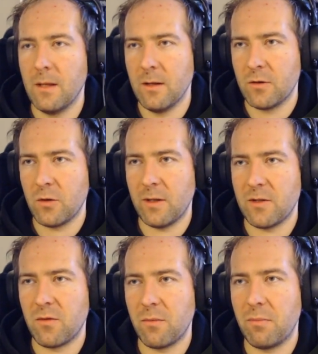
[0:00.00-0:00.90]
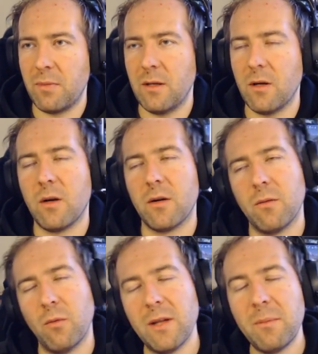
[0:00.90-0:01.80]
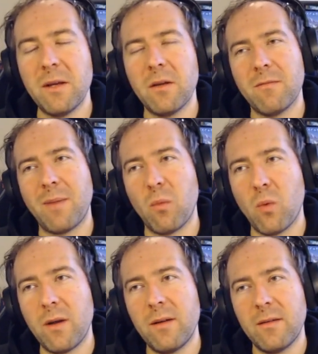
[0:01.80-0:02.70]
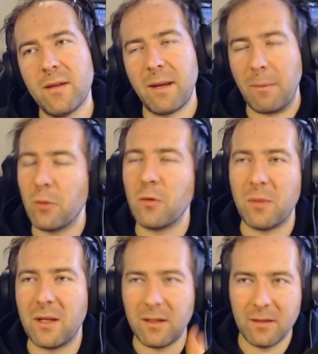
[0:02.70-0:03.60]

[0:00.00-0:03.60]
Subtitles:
So let's repeat. Oh, will it be enough by 1? I'm going to be